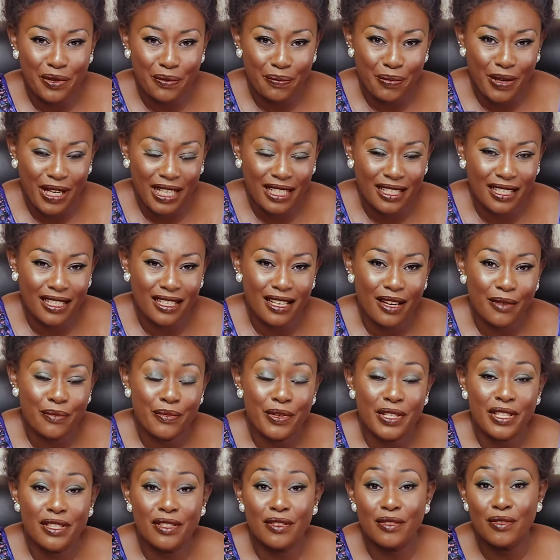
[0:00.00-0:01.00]
to partner
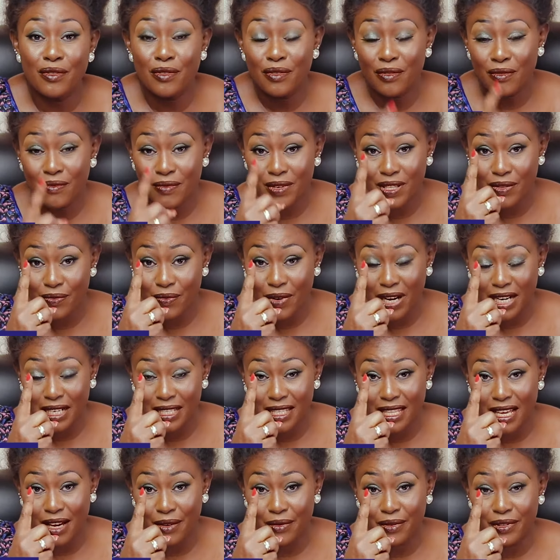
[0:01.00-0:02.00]
with you with
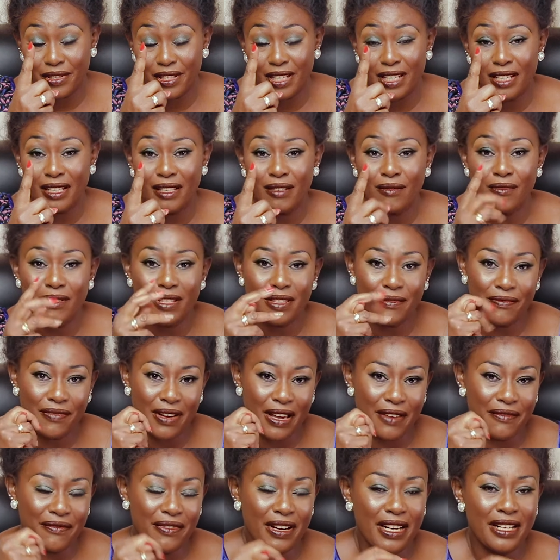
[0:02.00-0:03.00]
1,000, with
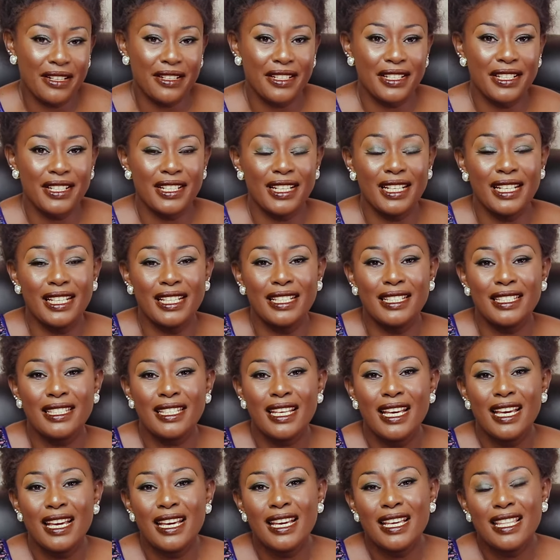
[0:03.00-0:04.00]
500 shillings?